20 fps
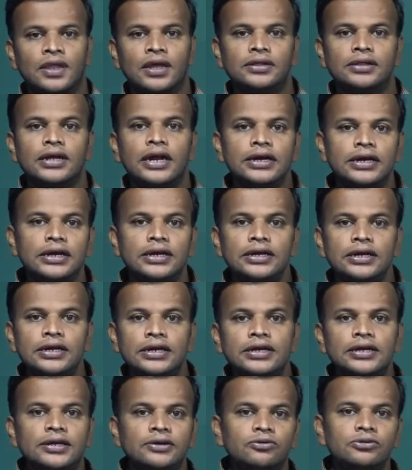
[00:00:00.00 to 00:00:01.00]
30
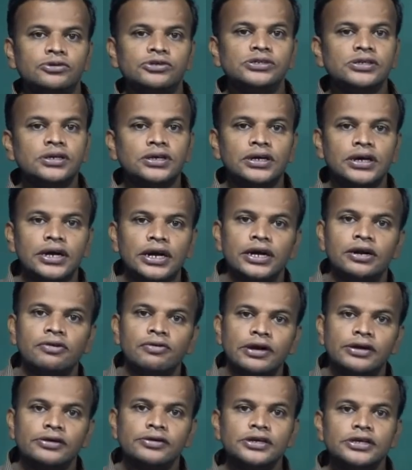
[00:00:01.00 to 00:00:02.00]
degree whose radian
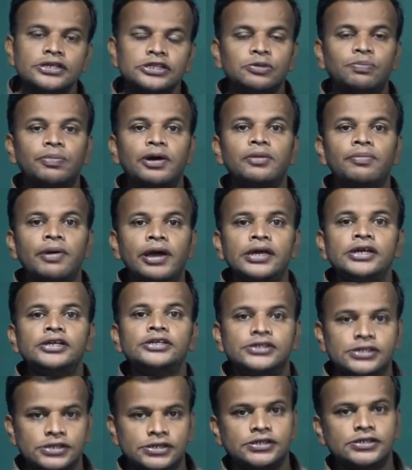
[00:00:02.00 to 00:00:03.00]
value is pi by
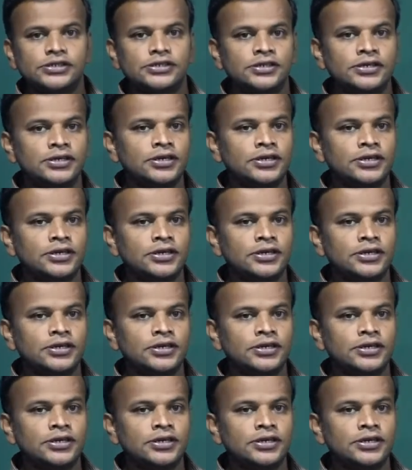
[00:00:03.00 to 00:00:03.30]
6.